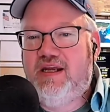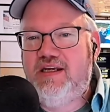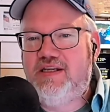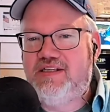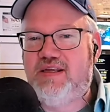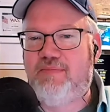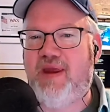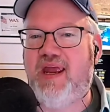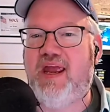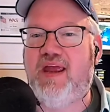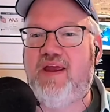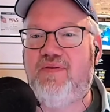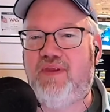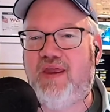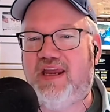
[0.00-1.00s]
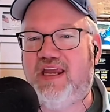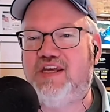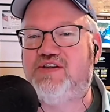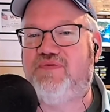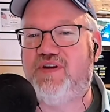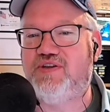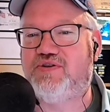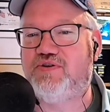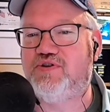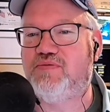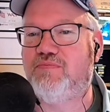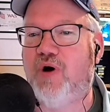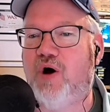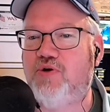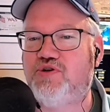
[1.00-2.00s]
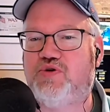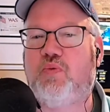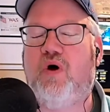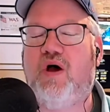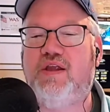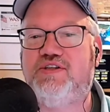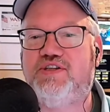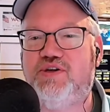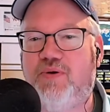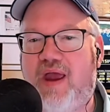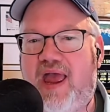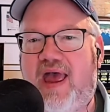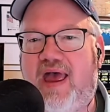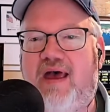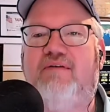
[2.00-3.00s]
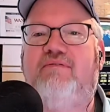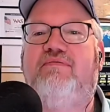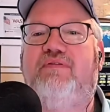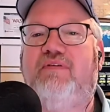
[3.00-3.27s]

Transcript: is the man that Gizfizzers most want to have